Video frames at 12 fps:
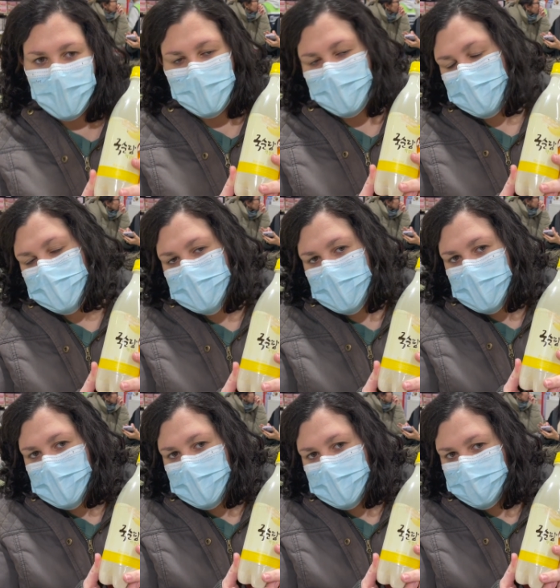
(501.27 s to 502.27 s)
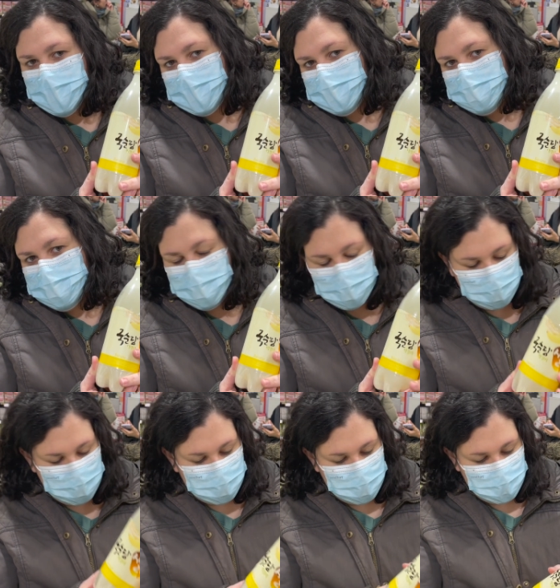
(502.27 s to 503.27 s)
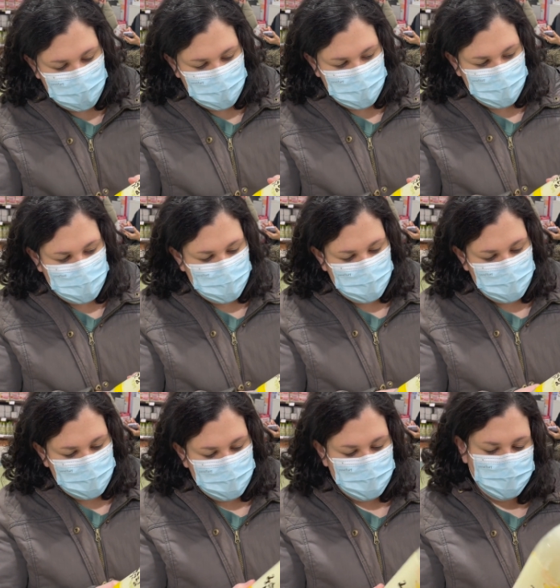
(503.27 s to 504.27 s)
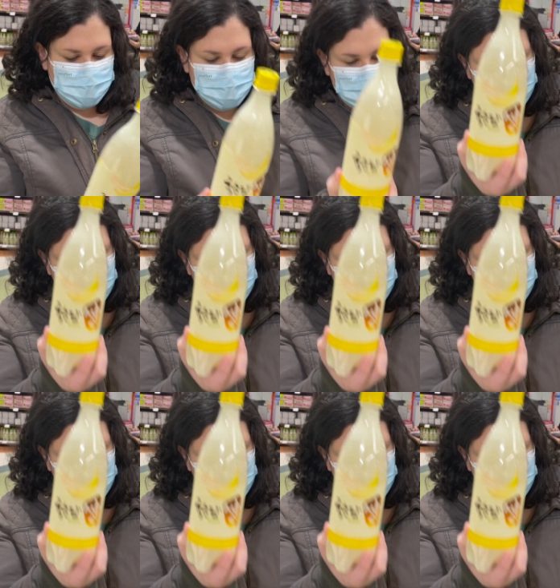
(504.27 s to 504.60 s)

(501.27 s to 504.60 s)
don't know if it's any good, but that's a smaller bottle, so yeah.